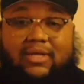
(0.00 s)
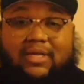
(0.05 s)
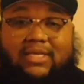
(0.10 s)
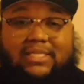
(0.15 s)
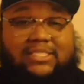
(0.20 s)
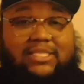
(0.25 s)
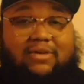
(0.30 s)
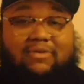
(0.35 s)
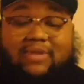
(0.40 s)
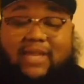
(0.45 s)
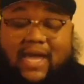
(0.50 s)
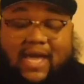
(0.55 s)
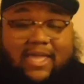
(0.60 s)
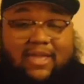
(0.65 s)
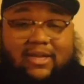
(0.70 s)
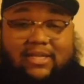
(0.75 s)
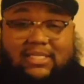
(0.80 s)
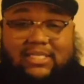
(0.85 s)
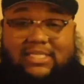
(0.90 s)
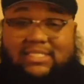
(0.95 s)
So now you
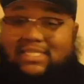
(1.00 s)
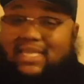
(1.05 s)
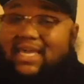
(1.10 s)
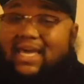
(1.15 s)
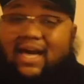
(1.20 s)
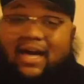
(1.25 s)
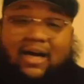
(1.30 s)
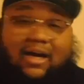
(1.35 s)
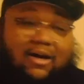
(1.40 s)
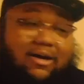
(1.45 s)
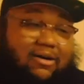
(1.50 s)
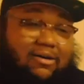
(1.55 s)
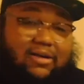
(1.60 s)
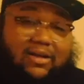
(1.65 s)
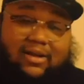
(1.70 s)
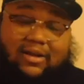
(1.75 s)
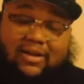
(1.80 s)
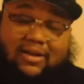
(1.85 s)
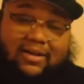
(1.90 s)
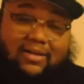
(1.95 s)
can just say, oh
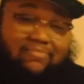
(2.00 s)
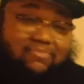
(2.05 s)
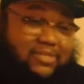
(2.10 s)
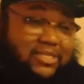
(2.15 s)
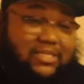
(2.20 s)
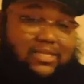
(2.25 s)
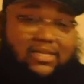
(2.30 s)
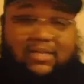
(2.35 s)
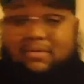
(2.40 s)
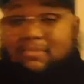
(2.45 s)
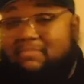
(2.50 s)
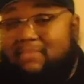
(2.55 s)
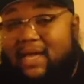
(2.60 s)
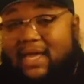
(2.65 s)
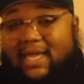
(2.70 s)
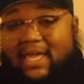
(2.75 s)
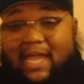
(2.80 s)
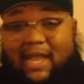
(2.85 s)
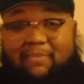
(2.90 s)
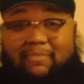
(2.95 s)
girl, my
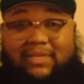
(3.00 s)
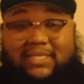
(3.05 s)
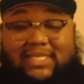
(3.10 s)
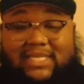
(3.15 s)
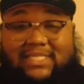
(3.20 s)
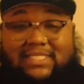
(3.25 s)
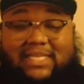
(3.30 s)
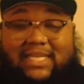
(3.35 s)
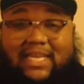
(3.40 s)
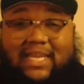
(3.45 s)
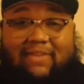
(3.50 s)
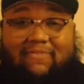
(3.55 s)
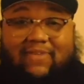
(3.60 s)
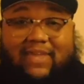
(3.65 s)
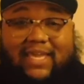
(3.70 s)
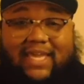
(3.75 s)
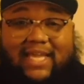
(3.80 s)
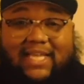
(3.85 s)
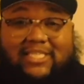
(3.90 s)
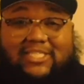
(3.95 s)
camera just didn't
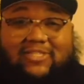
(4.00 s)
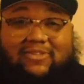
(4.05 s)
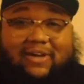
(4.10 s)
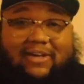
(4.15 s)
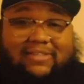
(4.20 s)
even get you.